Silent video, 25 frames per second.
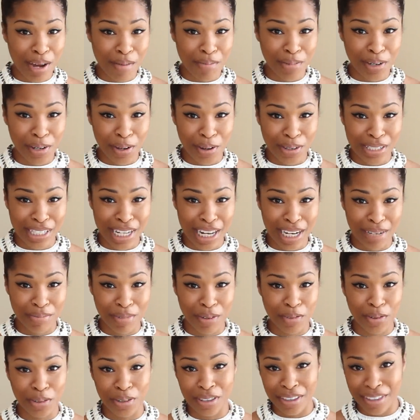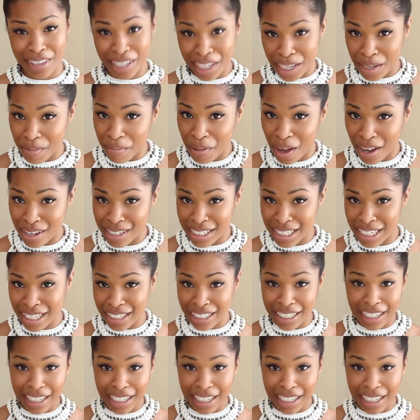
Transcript: below telling me what you think about it.